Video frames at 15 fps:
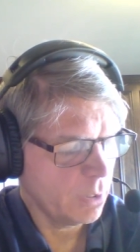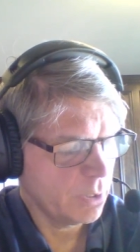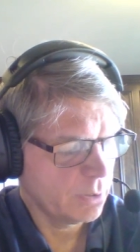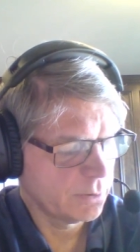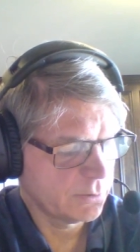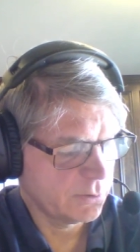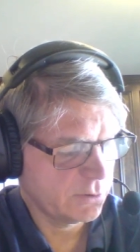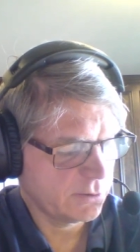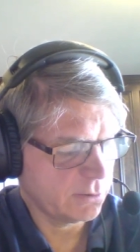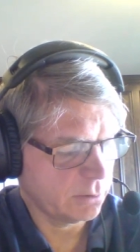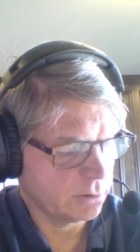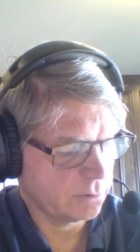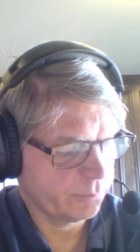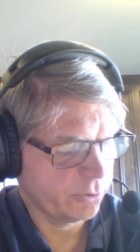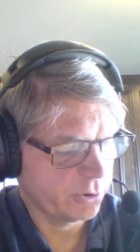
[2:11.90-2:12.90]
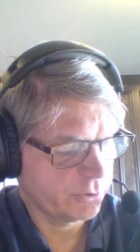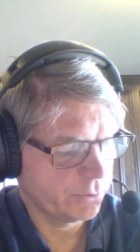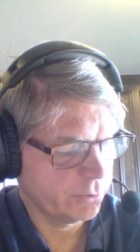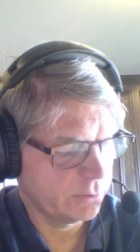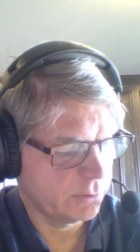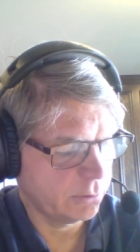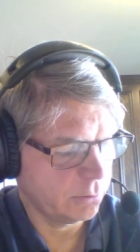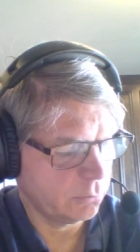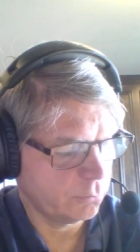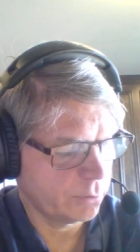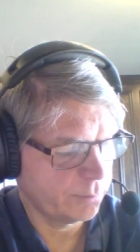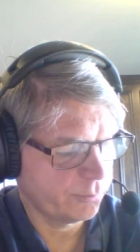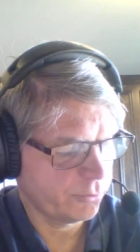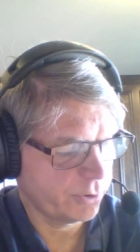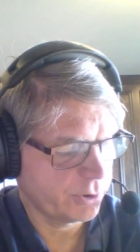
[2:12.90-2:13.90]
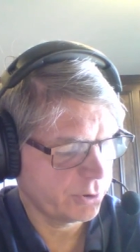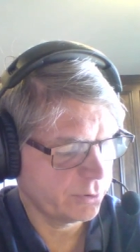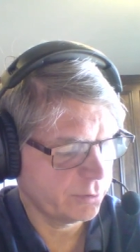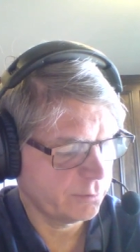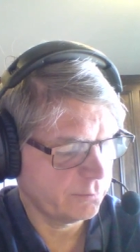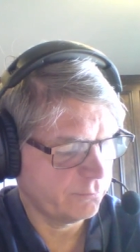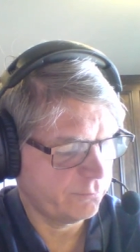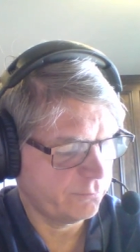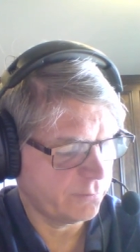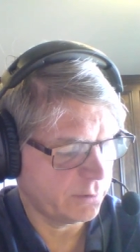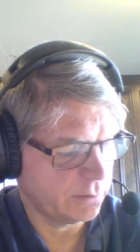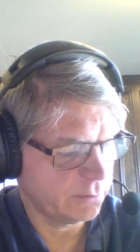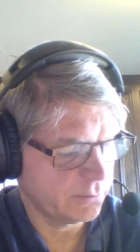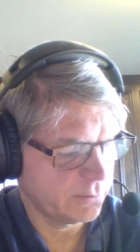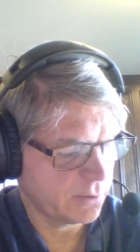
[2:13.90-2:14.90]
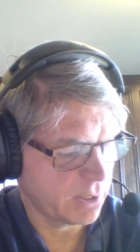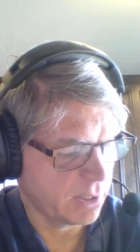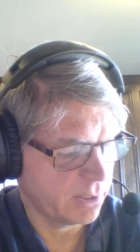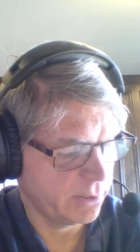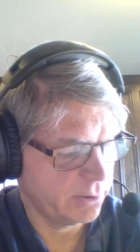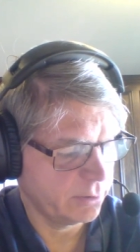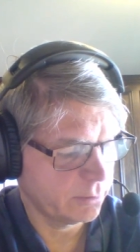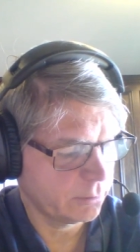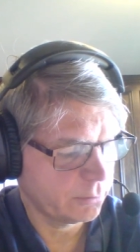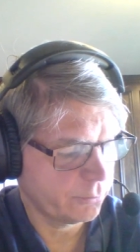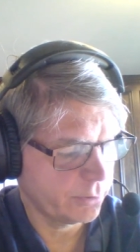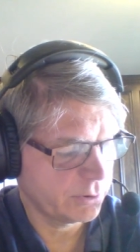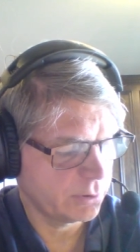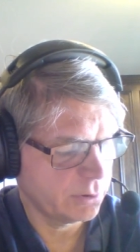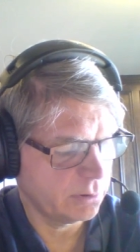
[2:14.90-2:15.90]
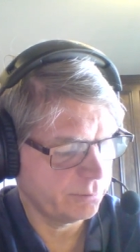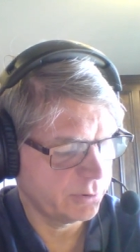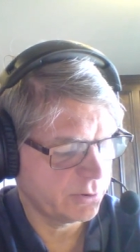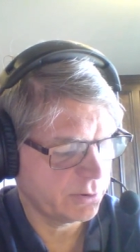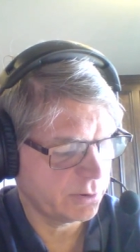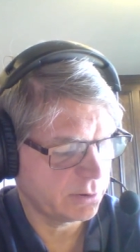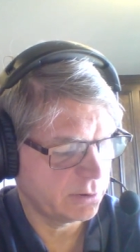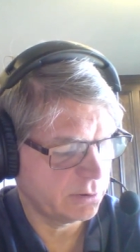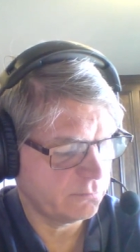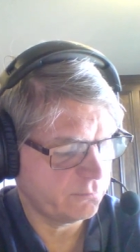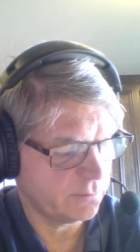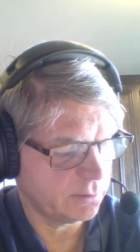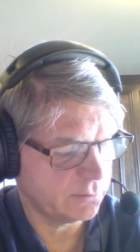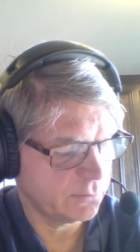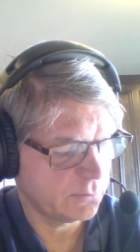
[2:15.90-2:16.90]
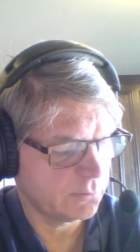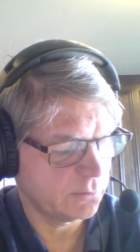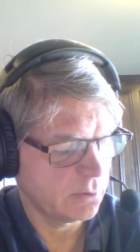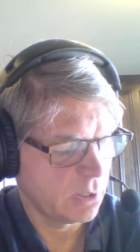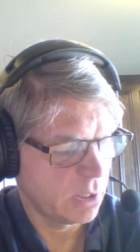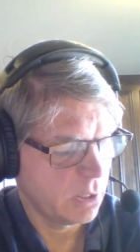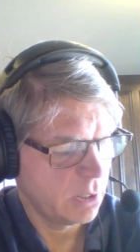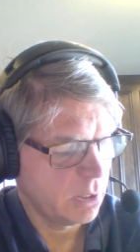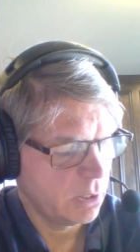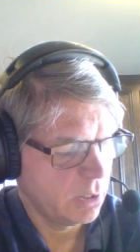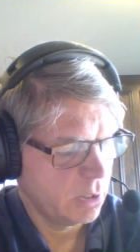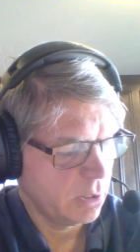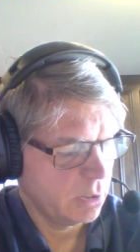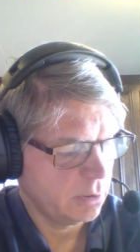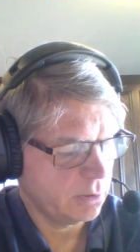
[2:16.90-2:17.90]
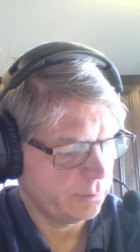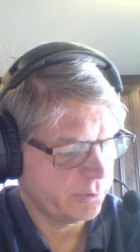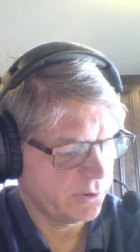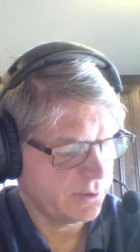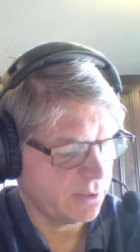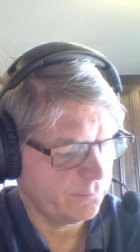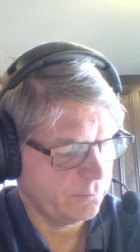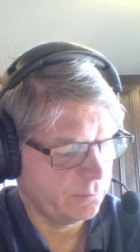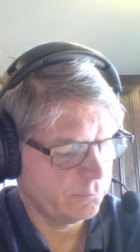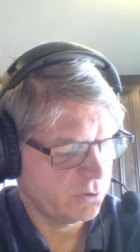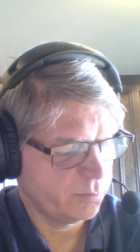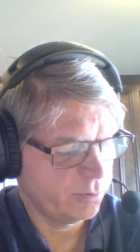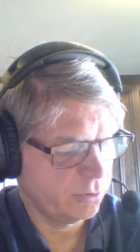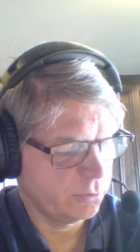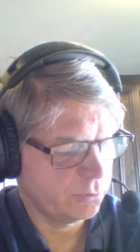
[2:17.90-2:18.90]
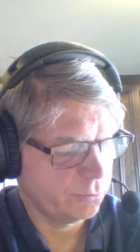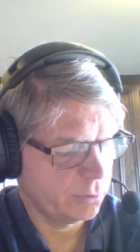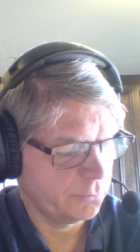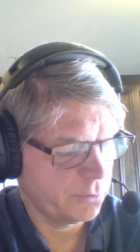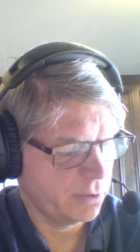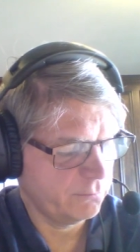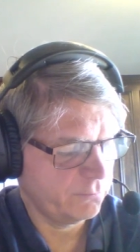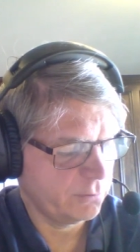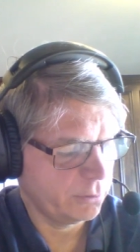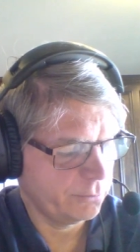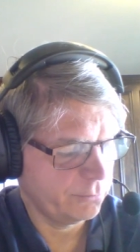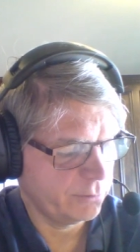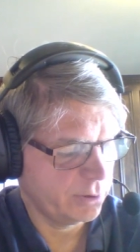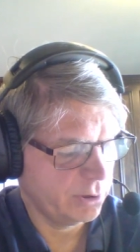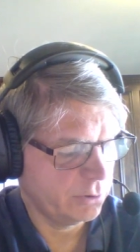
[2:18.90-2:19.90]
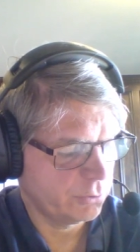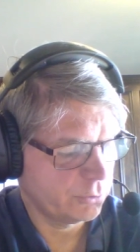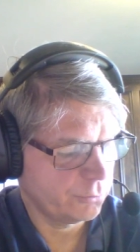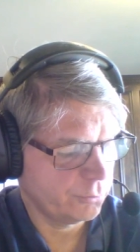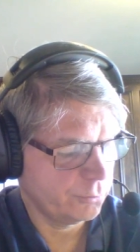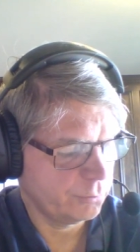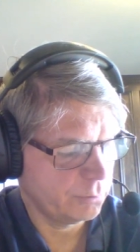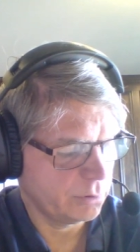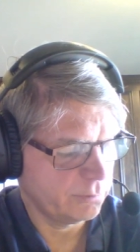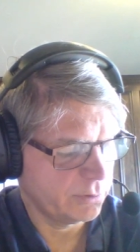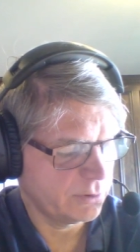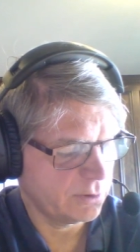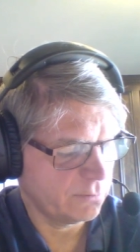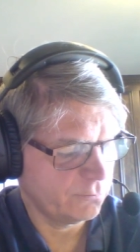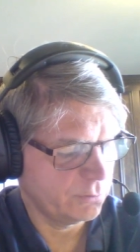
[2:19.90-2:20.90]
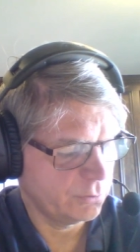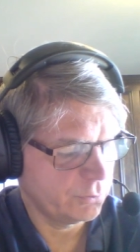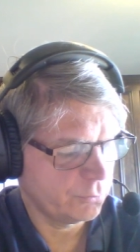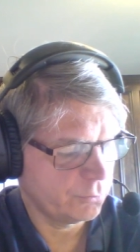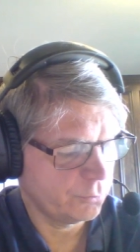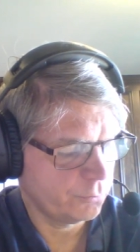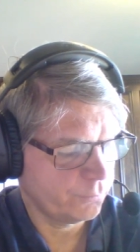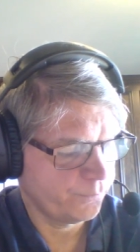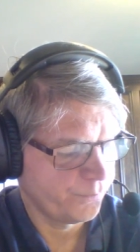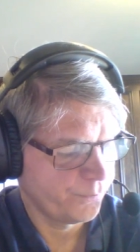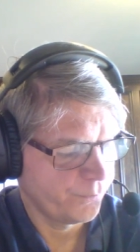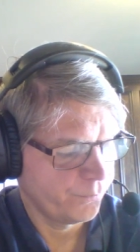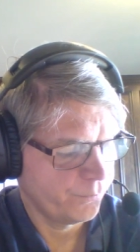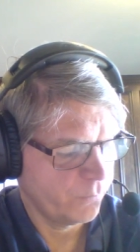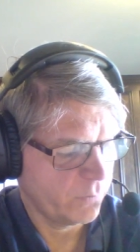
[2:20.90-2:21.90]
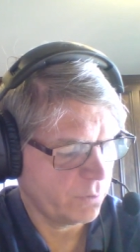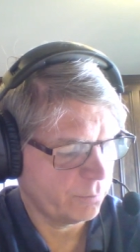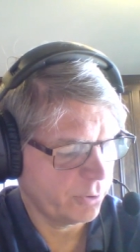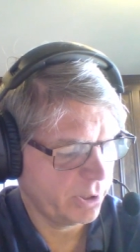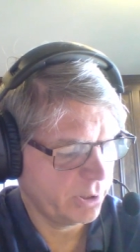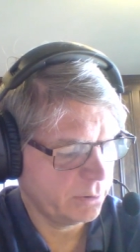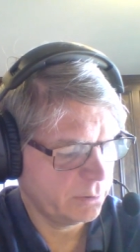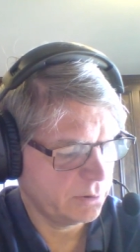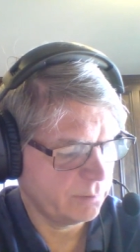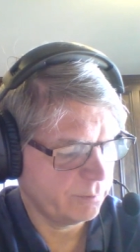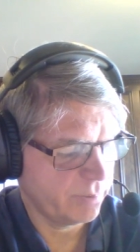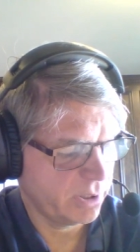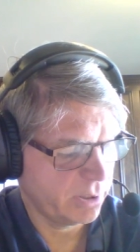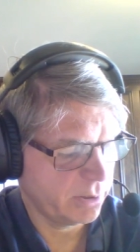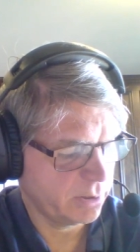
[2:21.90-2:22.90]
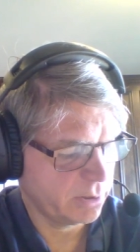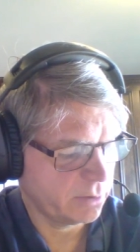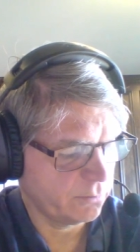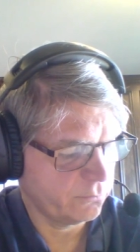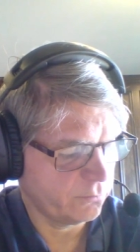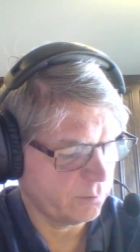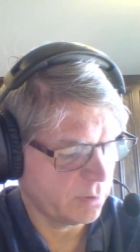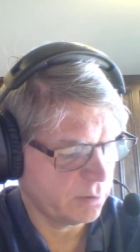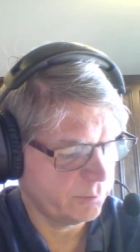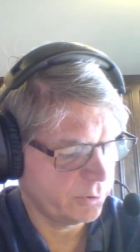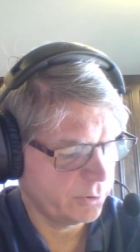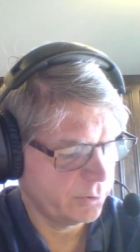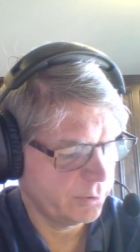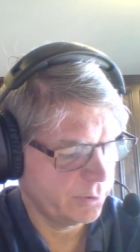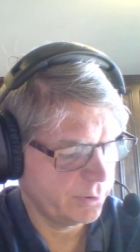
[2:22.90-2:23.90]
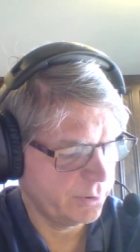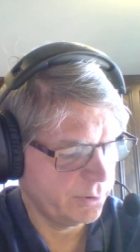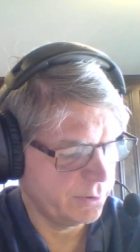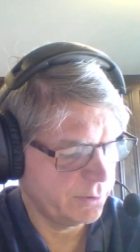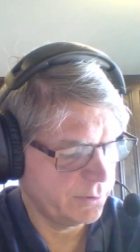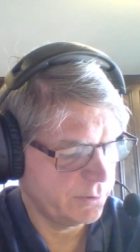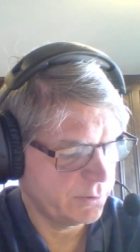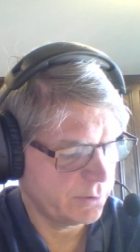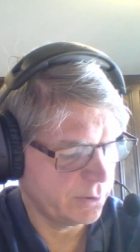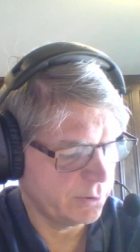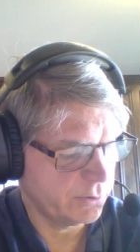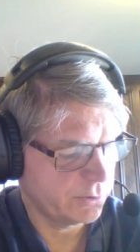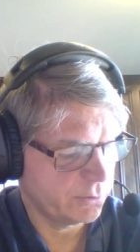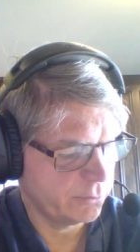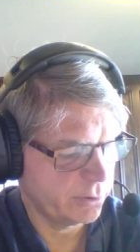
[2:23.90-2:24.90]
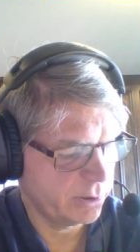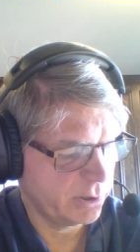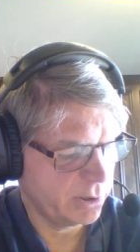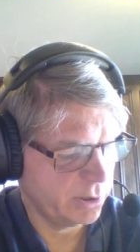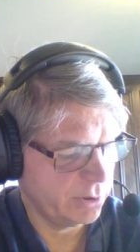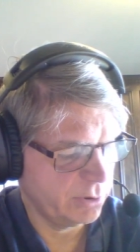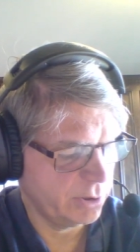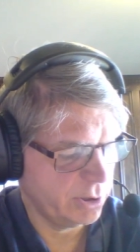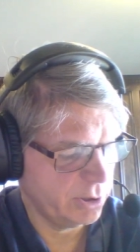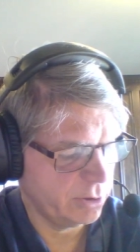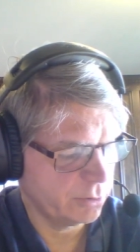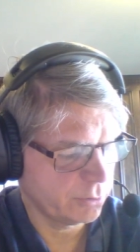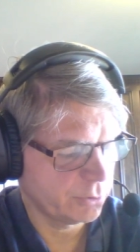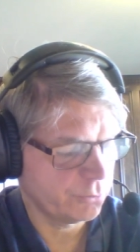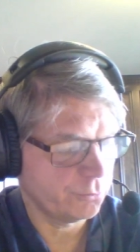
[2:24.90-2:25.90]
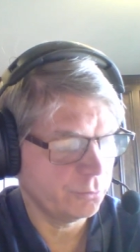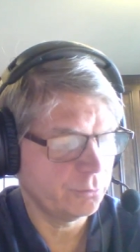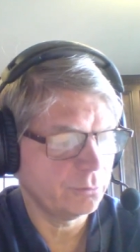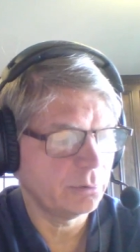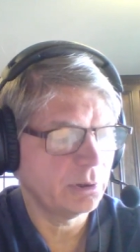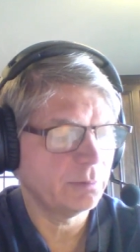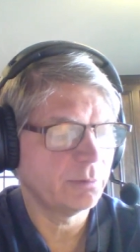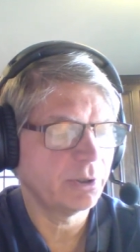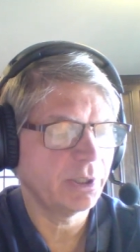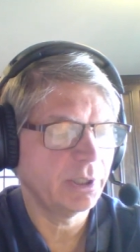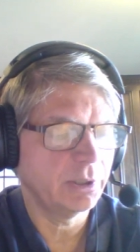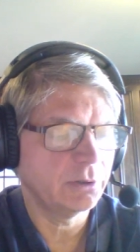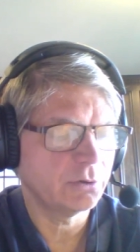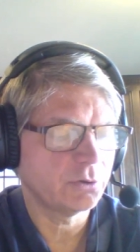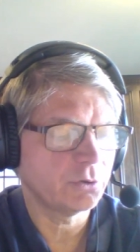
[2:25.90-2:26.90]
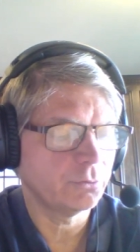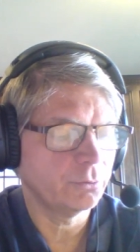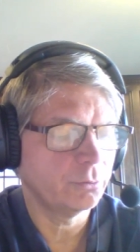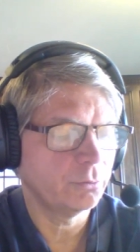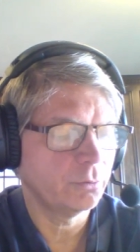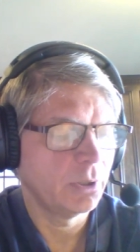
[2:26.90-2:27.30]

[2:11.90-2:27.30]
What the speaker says: systolic pressure is lower pressure. False. Higher. Question number 6 is false. Number 7, respiratory rate vary with age. True. Number 7 is true. Number 8, tympanic thermometer is inserted in ear. True. Number 8 is true.